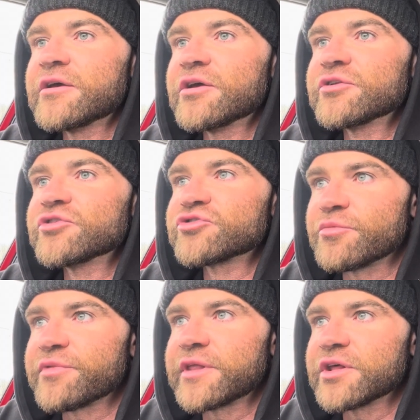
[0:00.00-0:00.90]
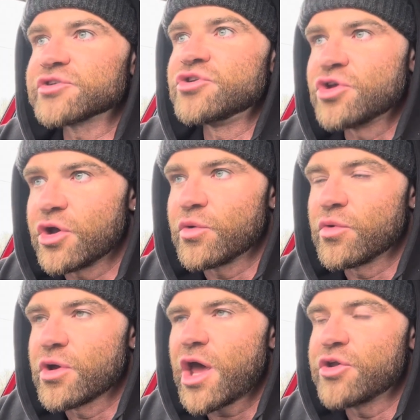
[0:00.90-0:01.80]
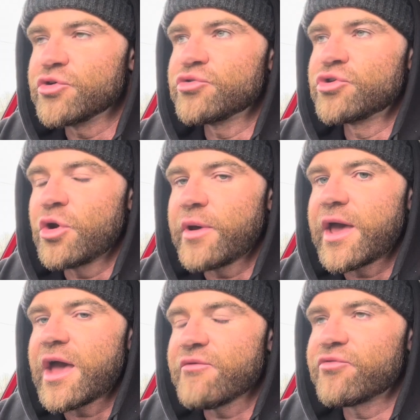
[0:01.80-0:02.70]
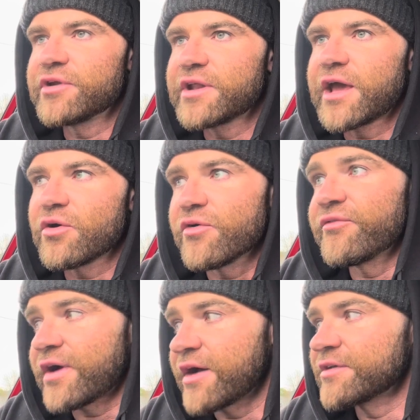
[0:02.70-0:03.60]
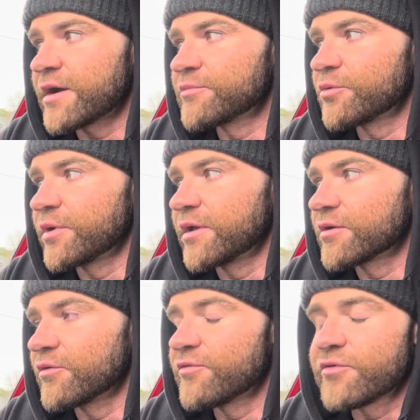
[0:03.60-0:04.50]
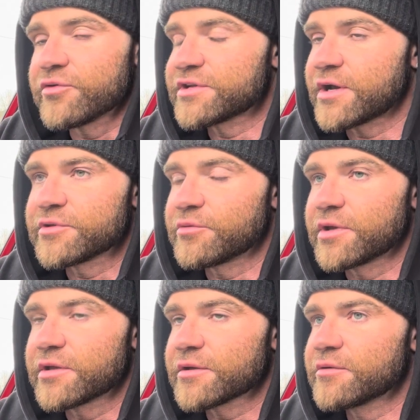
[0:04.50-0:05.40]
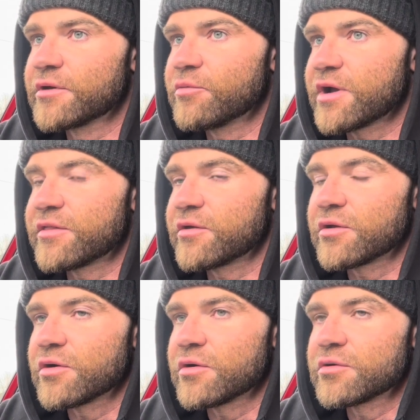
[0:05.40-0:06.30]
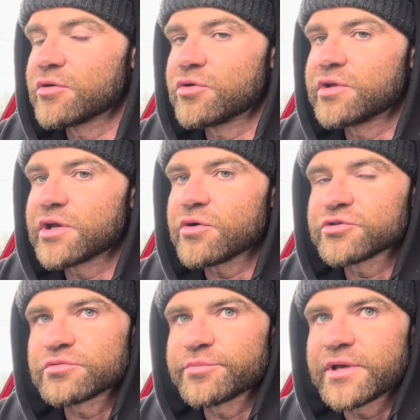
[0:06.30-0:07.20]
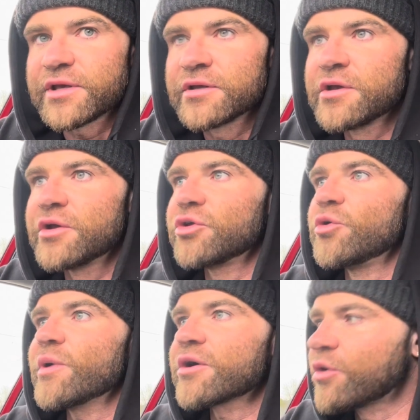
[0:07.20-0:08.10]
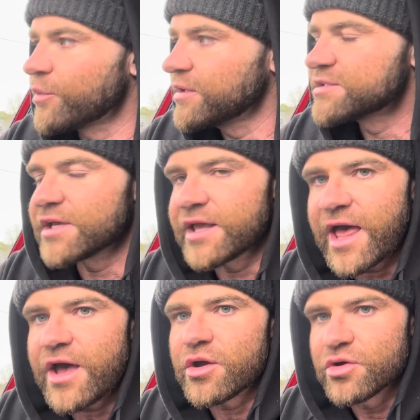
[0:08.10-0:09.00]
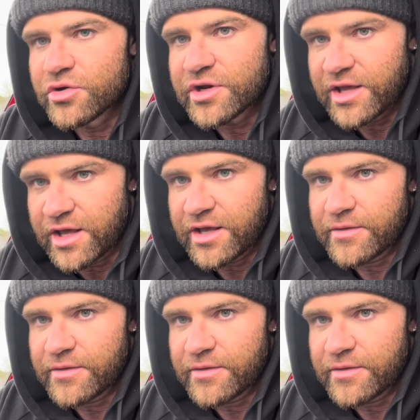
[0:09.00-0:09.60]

to something that's new, and you do it every day, or 5 times a week, or 4 times a week, whatever your uni course would be, you are going to get good at it.